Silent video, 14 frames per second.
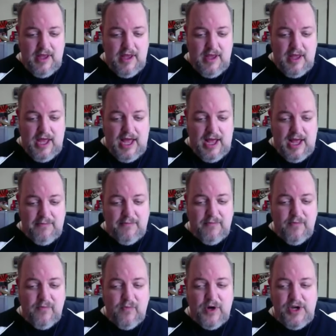um,
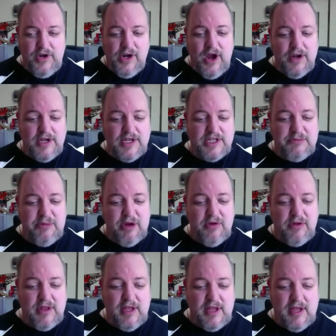when you go to dispute
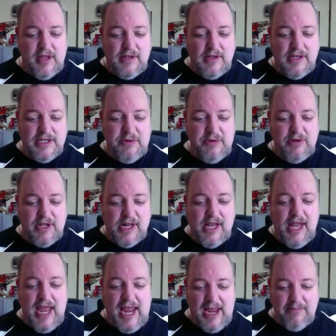the dispute the
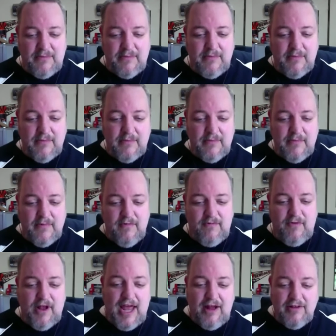claim
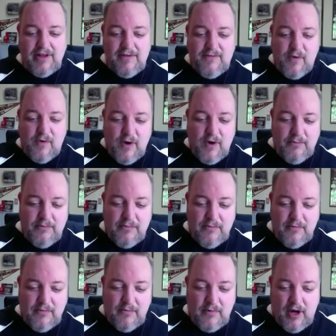fill out the form
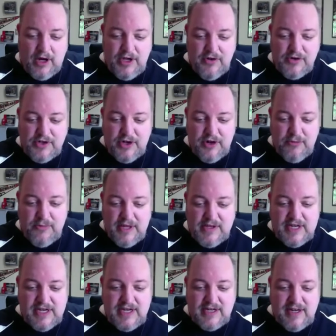on youtube and
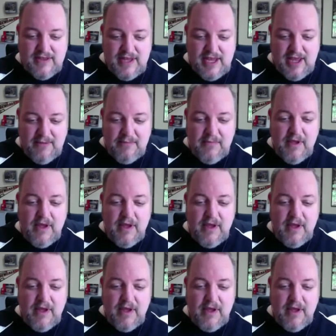send it to them